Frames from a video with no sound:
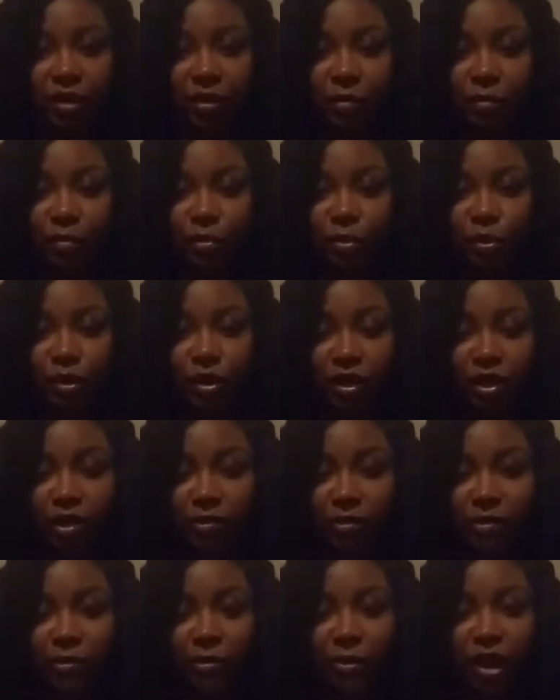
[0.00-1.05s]
prenups
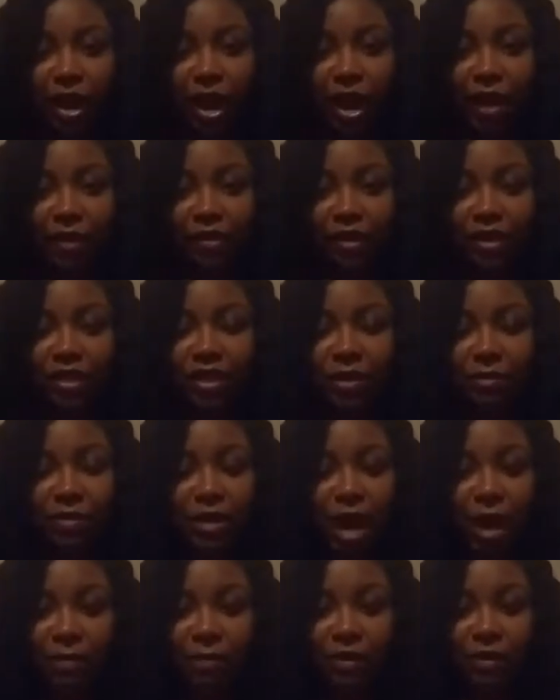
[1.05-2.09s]
with having some type
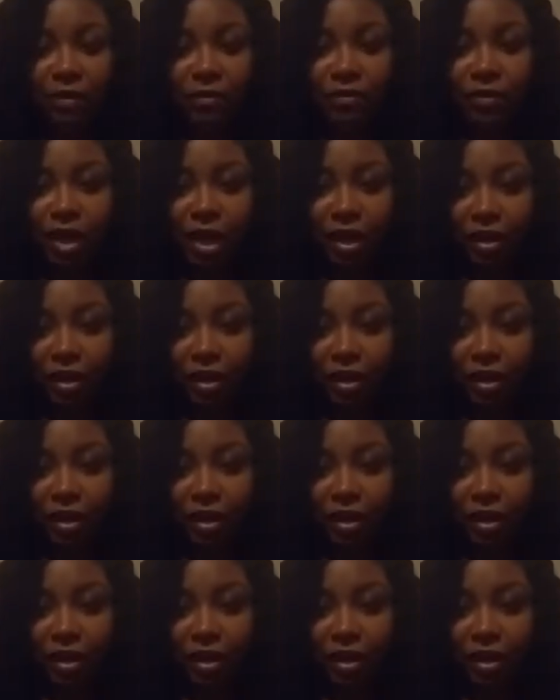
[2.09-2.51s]
of negative